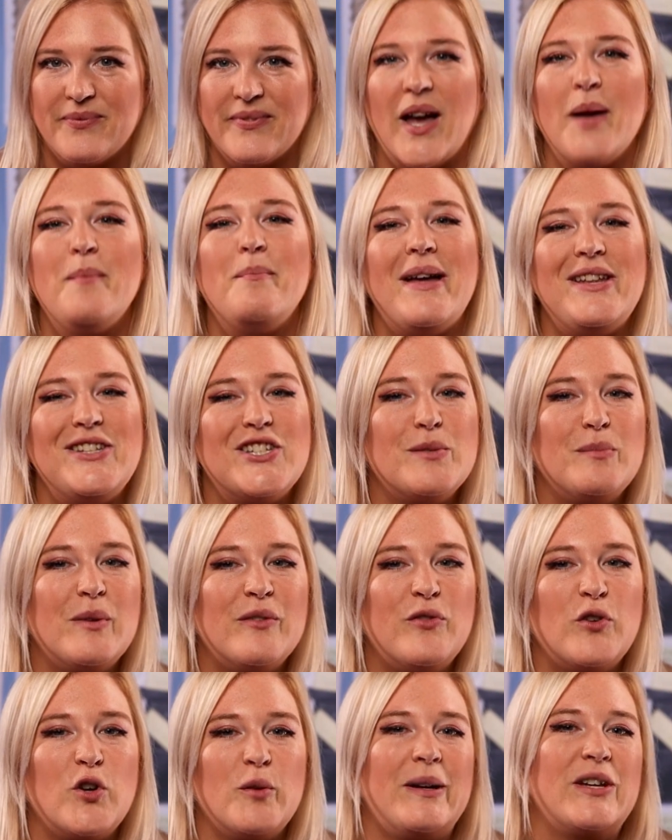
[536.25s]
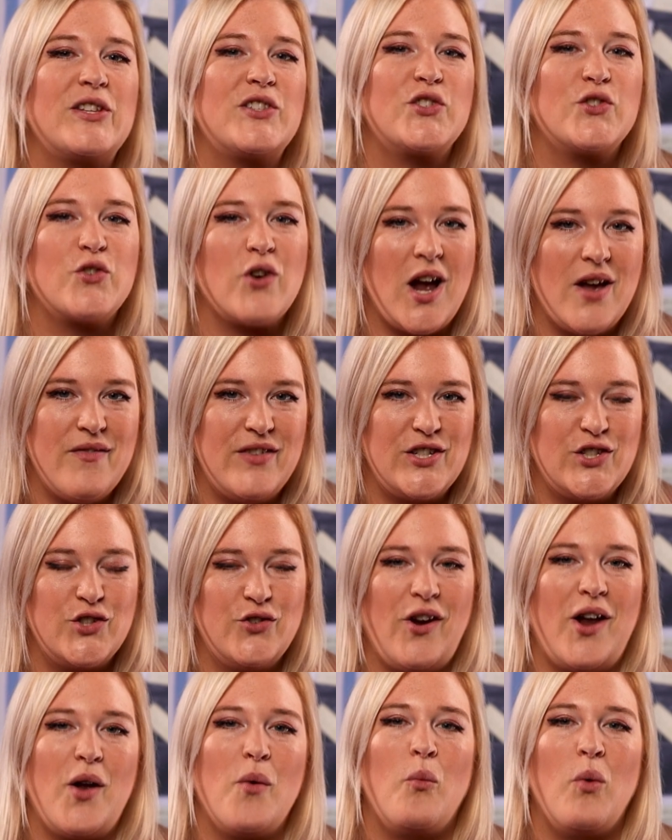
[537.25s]
I mentioned before about striving to
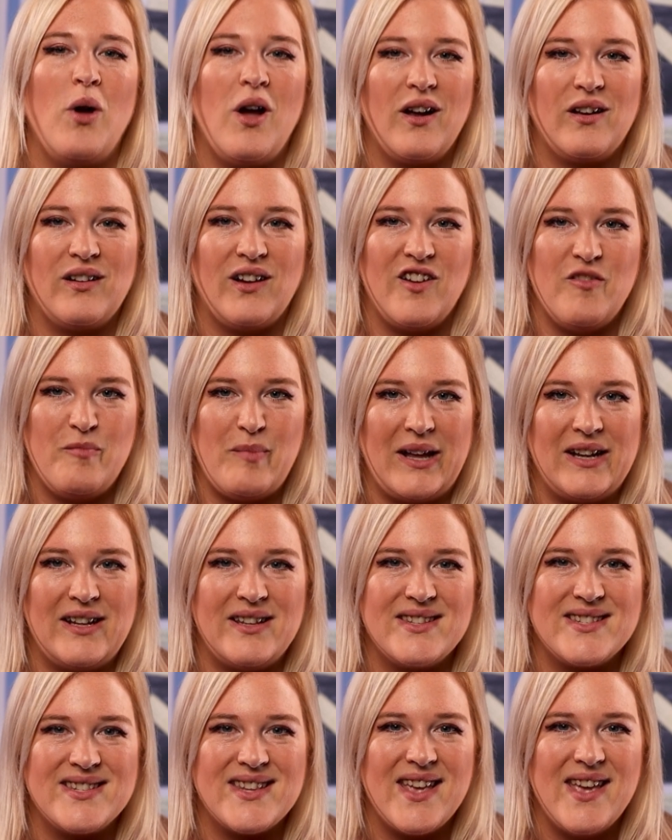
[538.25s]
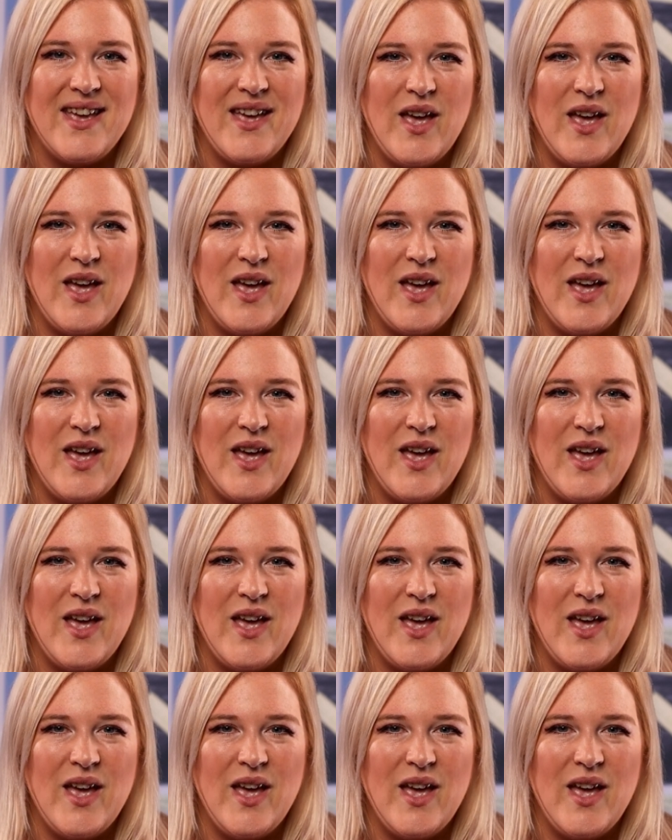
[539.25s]
create a work-life balance,